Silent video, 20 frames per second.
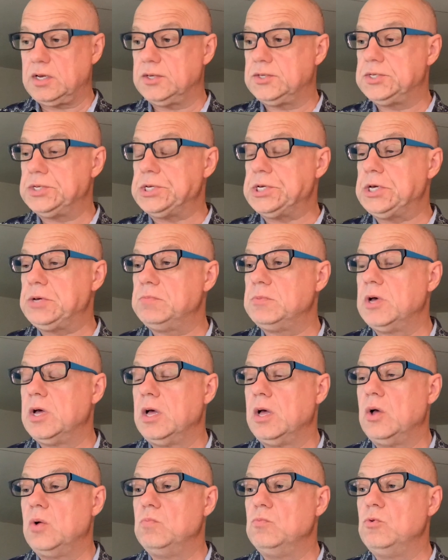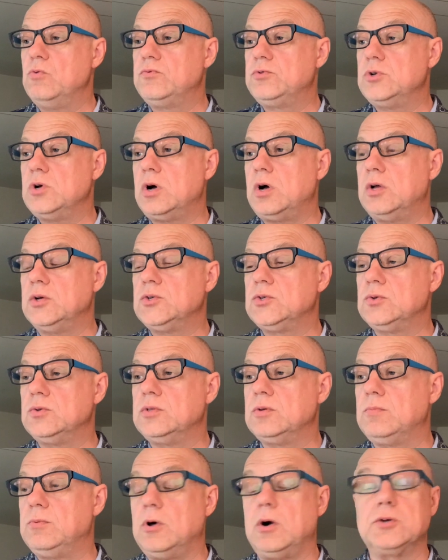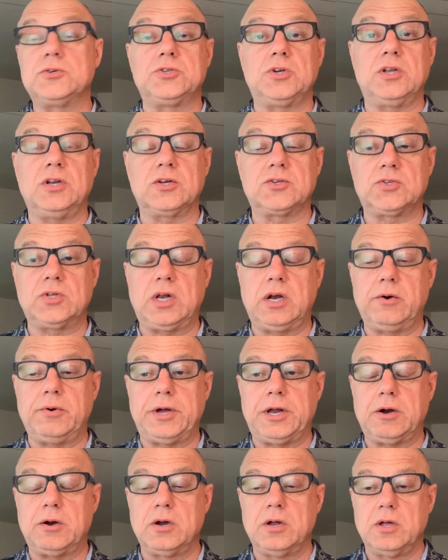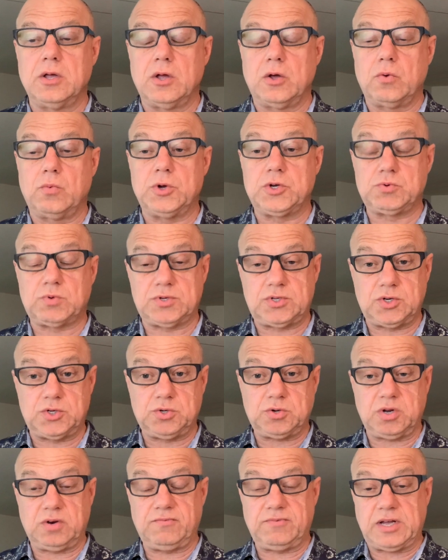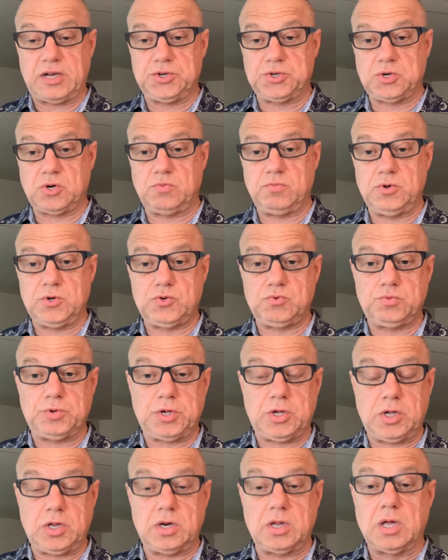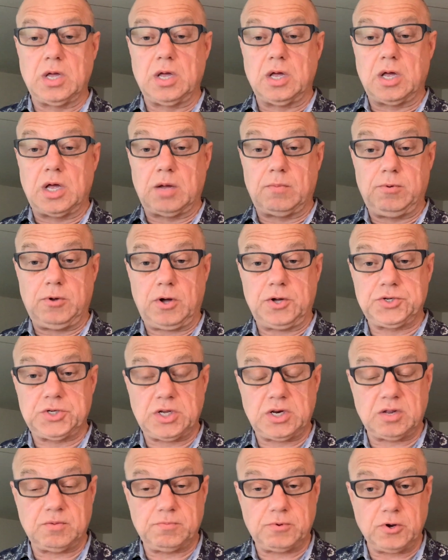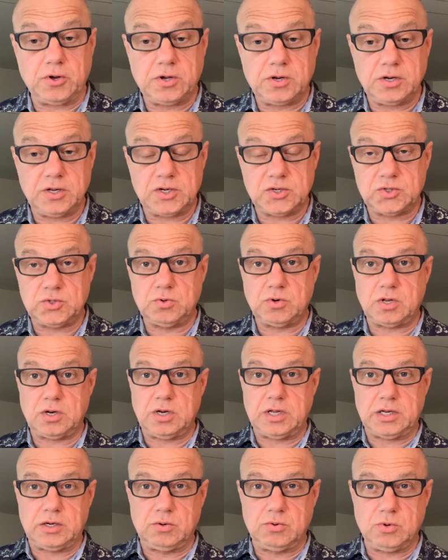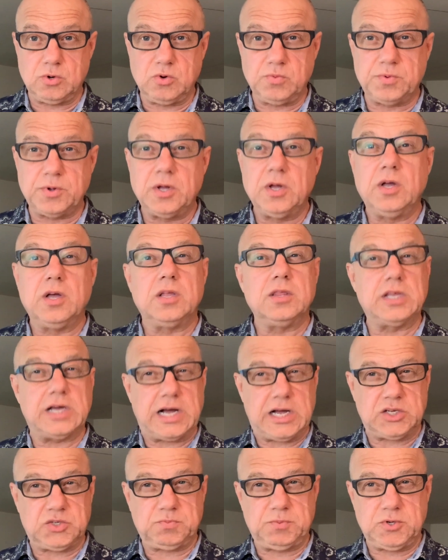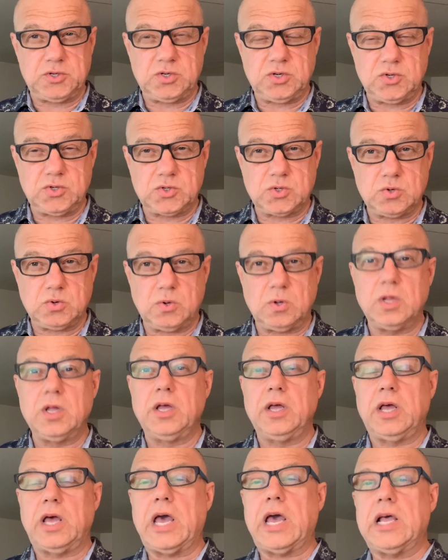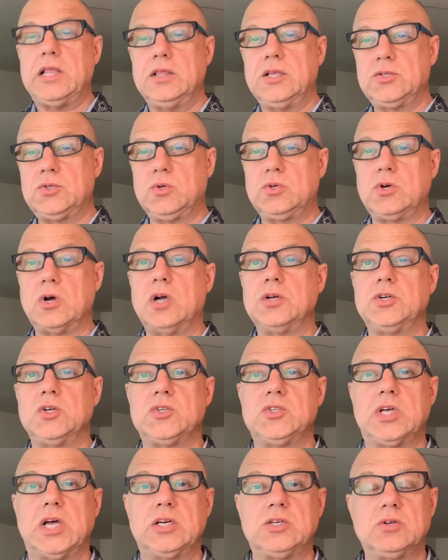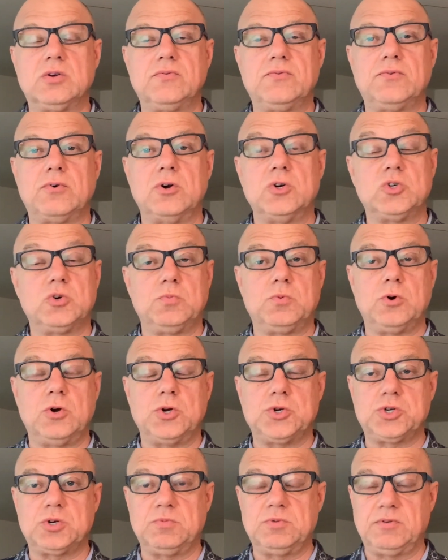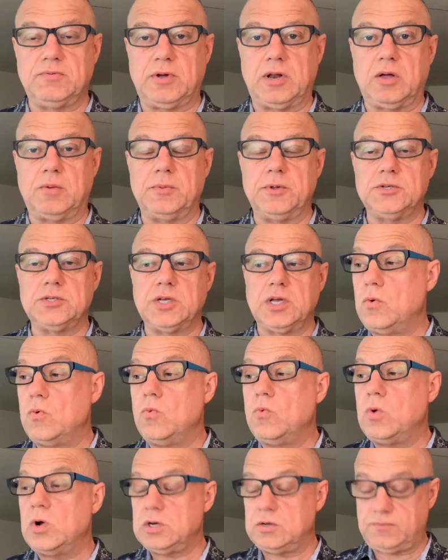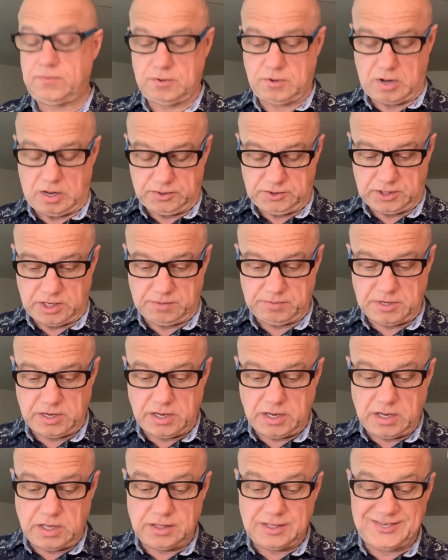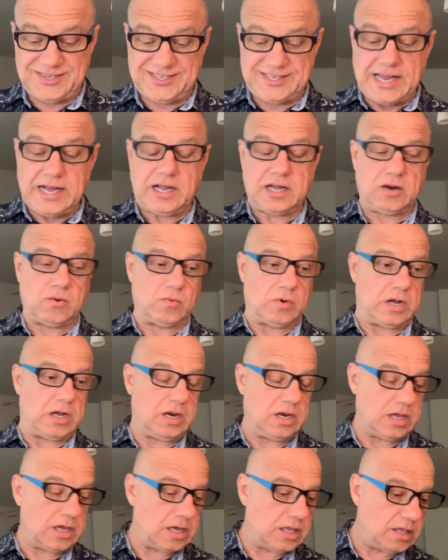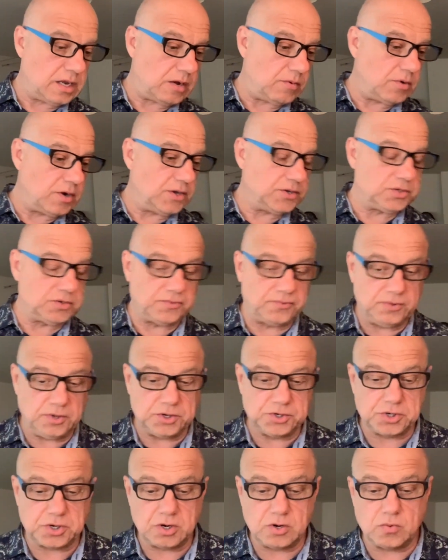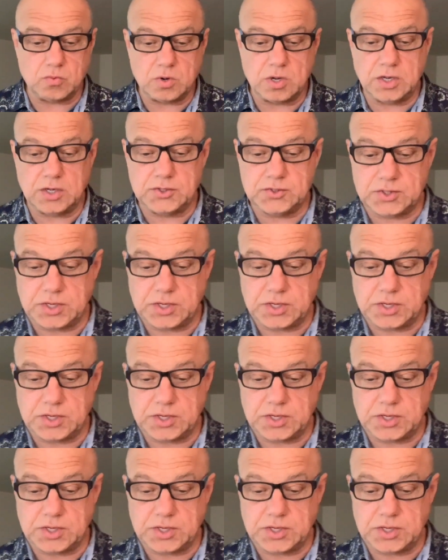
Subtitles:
team moved on to the Blockchain Accelerator, which was a joint venture between a blockchain at Berkeley, a student-led group, the Haas Business School, and the Sutarja Center for Entrepreneurship Development. Wonderful concept. The second one that I wanted to feature was